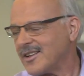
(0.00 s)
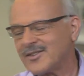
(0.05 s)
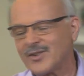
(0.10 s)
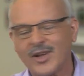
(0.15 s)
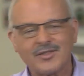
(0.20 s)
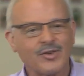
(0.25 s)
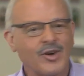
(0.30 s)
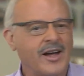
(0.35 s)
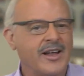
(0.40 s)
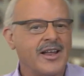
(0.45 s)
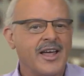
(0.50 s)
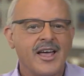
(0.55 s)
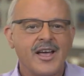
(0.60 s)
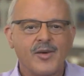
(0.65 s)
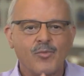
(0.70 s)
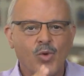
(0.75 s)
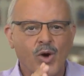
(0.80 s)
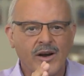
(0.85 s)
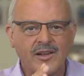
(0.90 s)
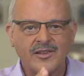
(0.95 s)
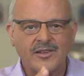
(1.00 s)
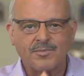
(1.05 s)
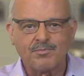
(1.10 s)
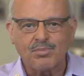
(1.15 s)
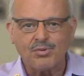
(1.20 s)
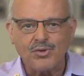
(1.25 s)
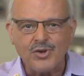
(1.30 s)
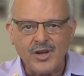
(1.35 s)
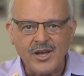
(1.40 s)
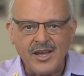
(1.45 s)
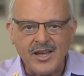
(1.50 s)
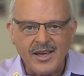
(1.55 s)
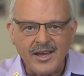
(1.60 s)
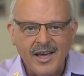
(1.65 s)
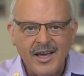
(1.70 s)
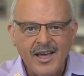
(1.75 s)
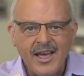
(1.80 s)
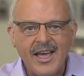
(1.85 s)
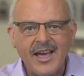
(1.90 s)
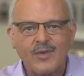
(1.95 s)
That's right. Yeah. One is pre
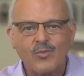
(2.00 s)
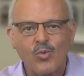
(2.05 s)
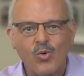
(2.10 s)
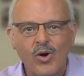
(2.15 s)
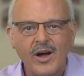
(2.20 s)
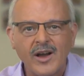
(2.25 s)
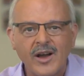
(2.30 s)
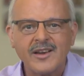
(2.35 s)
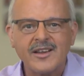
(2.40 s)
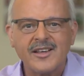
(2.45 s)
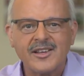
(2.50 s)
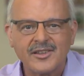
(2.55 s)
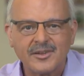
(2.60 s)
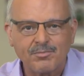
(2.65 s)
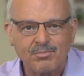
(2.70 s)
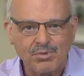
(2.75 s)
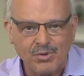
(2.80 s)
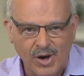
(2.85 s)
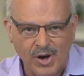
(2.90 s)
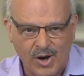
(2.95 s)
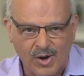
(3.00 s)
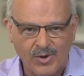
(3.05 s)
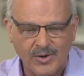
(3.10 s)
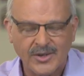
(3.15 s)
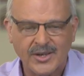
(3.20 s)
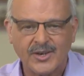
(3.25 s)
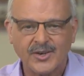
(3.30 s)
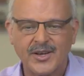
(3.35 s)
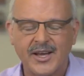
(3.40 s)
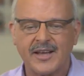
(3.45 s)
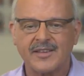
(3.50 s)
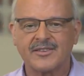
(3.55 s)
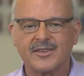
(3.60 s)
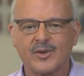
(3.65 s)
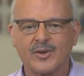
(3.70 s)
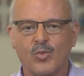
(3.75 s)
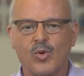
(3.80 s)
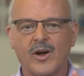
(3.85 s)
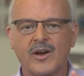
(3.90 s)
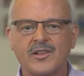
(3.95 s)
and one is pro. Okay,
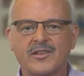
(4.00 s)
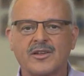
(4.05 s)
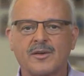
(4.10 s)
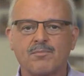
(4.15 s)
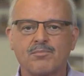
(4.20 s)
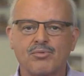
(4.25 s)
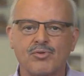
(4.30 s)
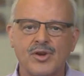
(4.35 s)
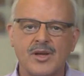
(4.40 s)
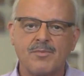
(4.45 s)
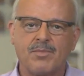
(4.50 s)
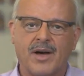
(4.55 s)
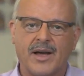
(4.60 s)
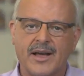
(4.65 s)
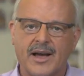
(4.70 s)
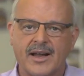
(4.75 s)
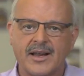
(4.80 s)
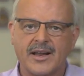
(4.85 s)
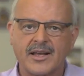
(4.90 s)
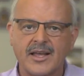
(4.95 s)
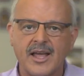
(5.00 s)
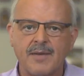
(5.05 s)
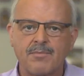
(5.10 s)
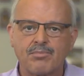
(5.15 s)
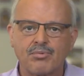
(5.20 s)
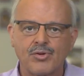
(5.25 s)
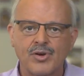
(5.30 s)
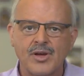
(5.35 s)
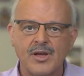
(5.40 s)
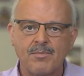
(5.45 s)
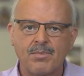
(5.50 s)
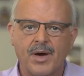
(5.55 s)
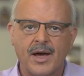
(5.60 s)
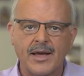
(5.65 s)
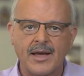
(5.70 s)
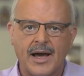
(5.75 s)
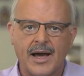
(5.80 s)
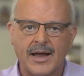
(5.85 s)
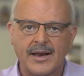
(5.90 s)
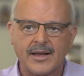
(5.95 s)
so what is a prebiotic? A
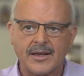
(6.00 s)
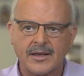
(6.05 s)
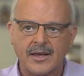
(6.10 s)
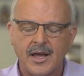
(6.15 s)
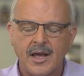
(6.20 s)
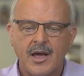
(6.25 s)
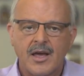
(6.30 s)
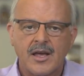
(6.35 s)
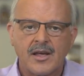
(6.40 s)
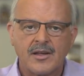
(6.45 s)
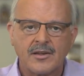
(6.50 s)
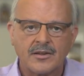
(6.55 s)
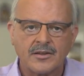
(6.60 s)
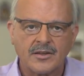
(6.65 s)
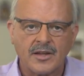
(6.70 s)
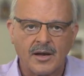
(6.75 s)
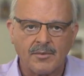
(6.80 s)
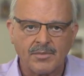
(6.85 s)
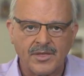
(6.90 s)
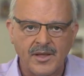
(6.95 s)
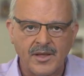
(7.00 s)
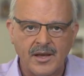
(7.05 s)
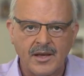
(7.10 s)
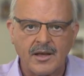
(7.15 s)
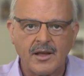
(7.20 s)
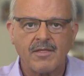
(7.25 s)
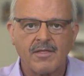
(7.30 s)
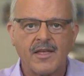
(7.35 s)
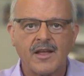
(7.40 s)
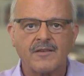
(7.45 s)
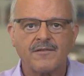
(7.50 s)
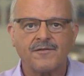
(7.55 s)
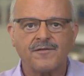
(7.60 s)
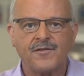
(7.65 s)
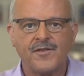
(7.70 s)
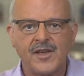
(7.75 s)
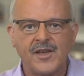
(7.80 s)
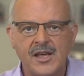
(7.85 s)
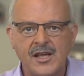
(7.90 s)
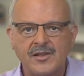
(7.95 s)
prebiotic is something that
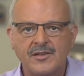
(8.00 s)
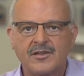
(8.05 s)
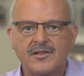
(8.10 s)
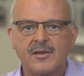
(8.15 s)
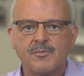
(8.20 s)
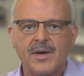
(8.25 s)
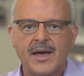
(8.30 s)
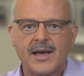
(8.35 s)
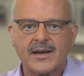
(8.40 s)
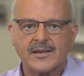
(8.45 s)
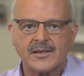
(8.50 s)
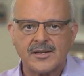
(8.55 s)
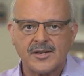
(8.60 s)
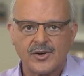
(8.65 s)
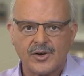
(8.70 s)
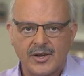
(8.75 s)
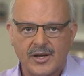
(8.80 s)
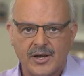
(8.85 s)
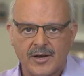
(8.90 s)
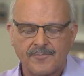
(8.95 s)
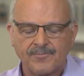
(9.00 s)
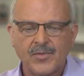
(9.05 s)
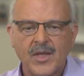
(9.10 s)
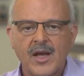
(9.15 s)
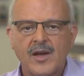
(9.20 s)
feeds the bacteria.